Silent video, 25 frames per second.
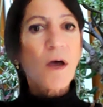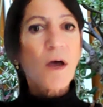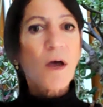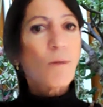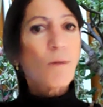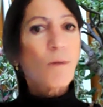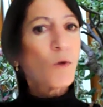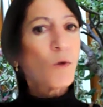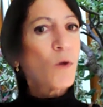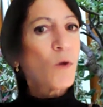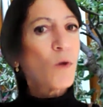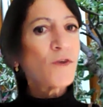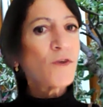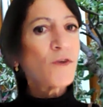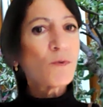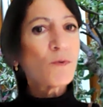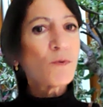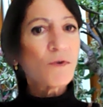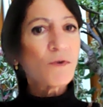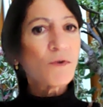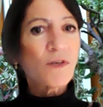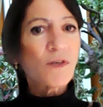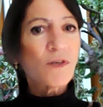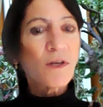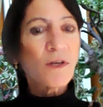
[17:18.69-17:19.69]
But once we were
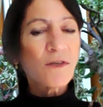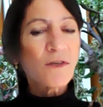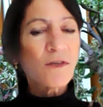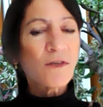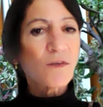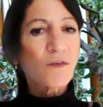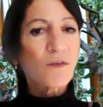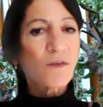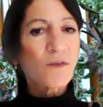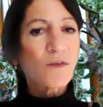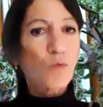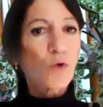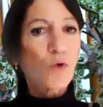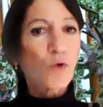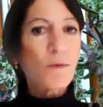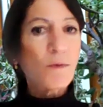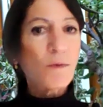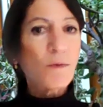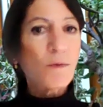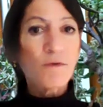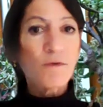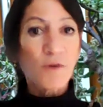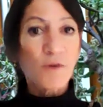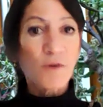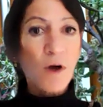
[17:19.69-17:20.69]
delisted, would we
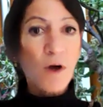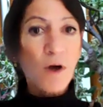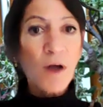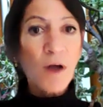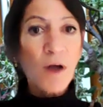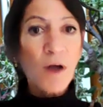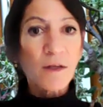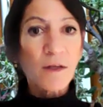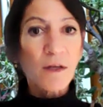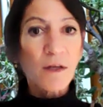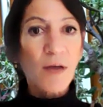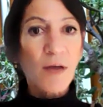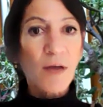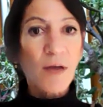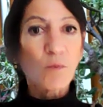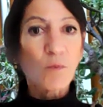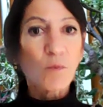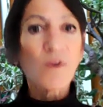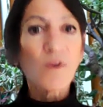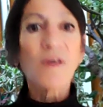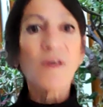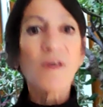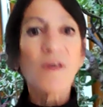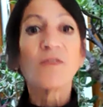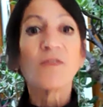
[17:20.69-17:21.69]
be forgotten and would
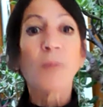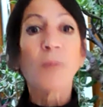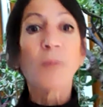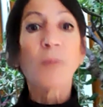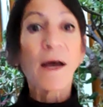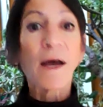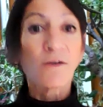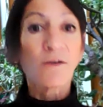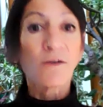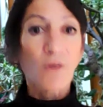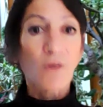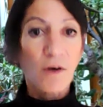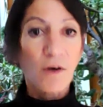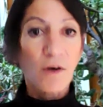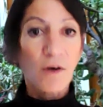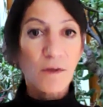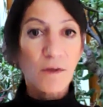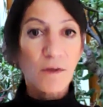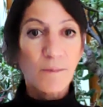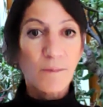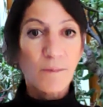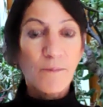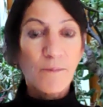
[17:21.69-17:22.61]
things backslide?